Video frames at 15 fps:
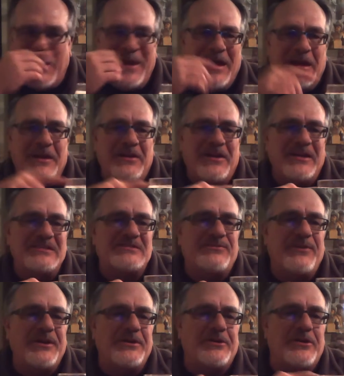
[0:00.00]
And a nice
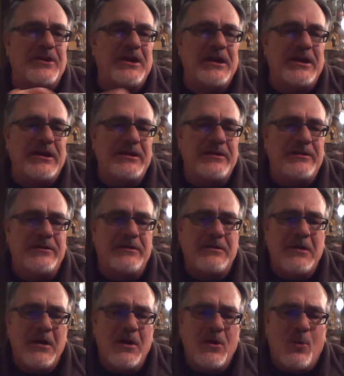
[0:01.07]
finger head,
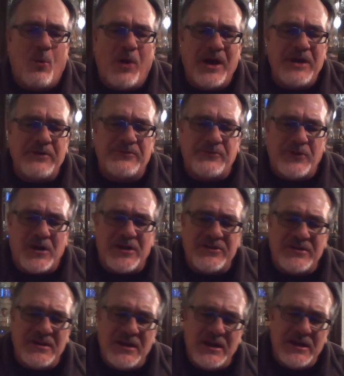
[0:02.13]
white
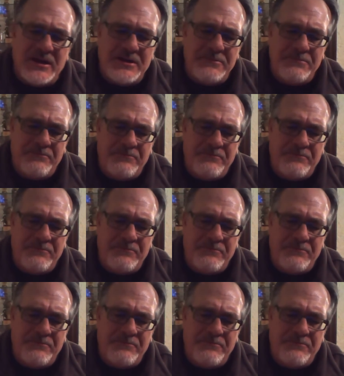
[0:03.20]
frothy head.